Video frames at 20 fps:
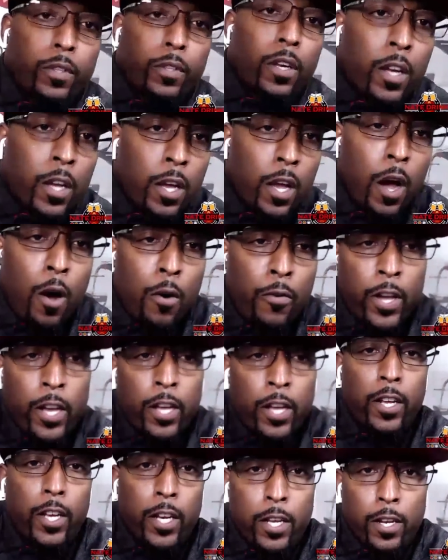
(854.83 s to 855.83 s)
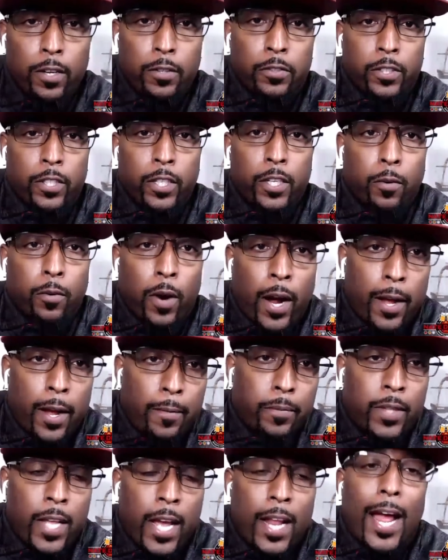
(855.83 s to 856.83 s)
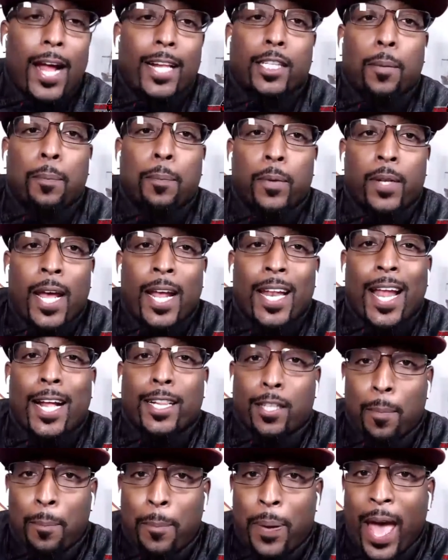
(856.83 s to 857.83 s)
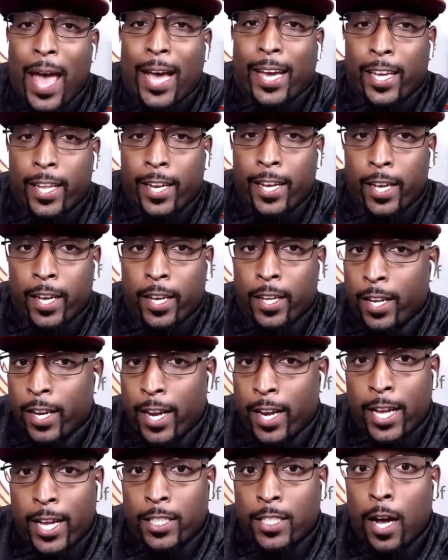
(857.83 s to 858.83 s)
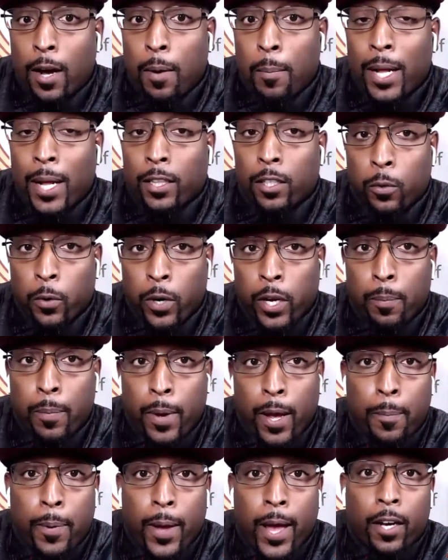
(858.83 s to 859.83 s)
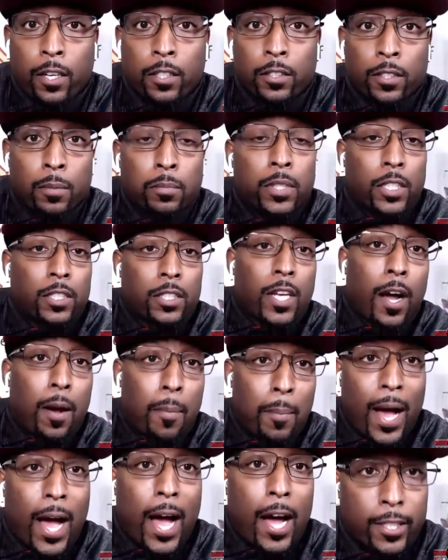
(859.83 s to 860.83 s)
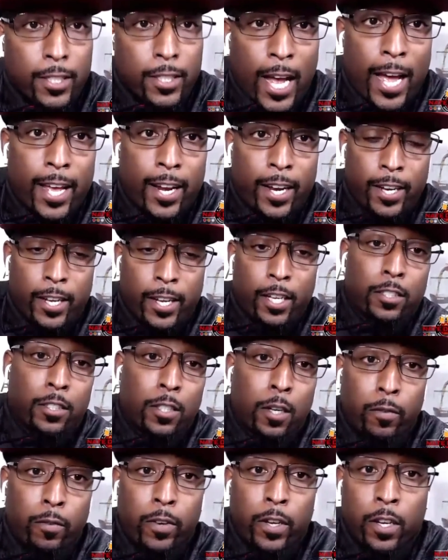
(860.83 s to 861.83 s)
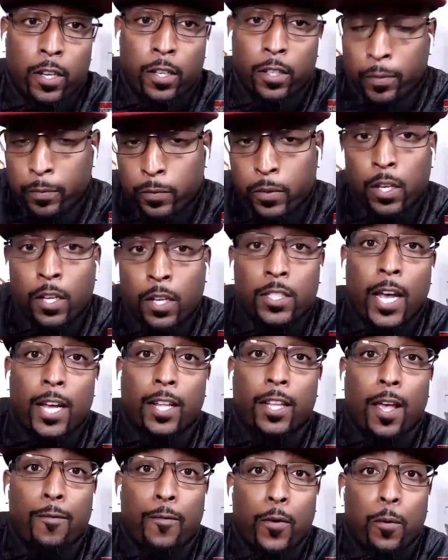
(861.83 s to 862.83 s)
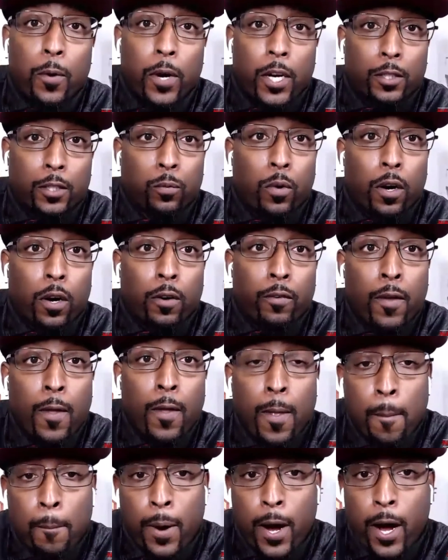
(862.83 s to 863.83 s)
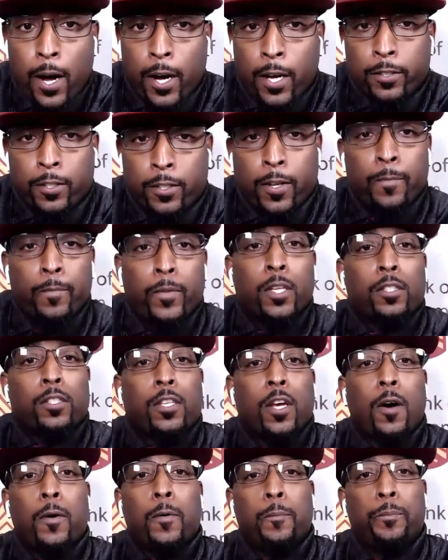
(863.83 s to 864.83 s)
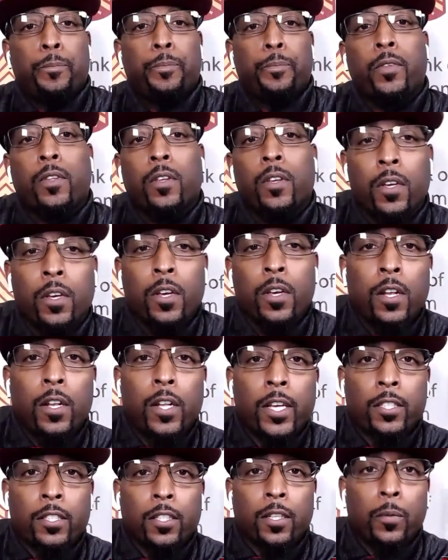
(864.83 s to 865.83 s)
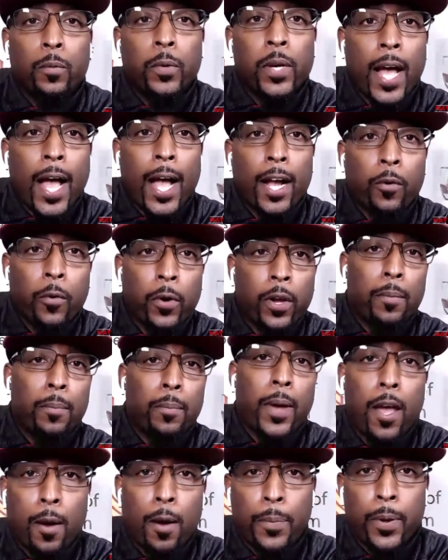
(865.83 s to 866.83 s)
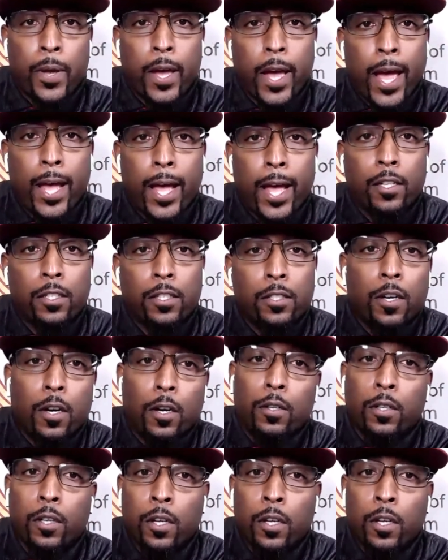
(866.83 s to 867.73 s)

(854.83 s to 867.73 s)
over here in the NFC, right, they like to pack it in, and I ain't talking about the Green Bay Packers. I'm just talking about how tight it is over here. Take that for what it's worth. Pause. So, listen, we got Green Bay up here at, you know,